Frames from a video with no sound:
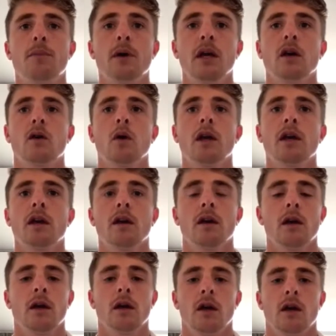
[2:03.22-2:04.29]
equally,
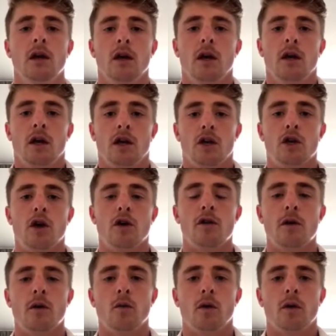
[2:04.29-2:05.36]
the